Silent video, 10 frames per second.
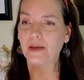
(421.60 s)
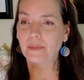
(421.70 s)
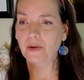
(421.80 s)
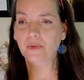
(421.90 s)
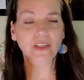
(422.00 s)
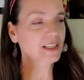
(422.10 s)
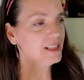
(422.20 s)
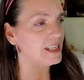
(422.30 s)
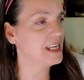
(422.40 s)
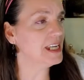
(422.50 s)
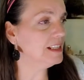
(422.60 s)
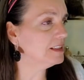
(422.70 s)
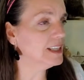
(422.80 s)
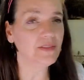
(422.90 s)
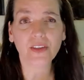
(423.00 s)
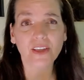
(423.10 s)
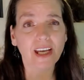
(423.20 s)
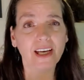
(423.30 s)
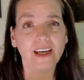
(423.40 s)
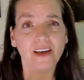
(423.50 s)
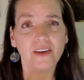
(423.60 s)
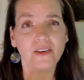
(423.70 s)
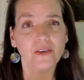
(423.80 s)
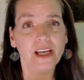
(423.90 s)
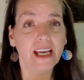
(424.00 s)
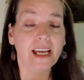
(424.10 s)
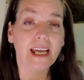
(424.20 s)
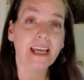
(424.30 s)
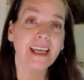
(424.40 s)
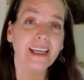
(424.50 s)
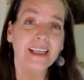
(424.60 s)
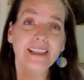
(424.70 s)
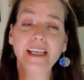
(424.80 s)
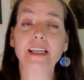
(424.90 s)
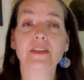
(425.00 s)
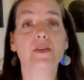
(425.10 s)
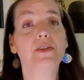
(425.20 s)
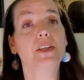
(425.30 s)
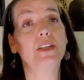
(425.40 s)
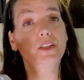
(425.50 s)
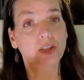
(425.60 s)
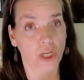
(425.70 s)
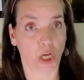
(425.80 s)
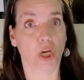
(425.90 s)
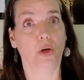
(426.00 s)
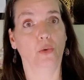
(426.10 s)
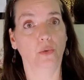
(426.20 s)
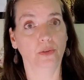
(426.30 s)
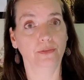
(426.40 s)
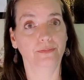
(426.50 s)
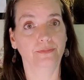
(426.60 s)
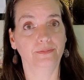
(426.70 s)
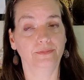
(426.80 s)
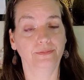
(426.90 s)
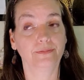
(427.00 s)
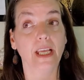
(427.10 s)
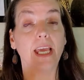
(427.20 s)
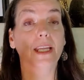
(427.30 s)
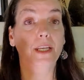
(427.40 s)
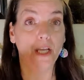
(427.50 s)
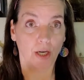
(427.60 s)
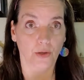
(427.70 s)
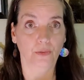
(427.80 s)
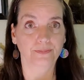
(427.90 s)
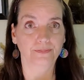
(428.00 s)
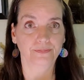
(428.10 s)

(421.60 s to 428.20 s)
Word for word: am I willing to eat liver now? And the answer's still no and no.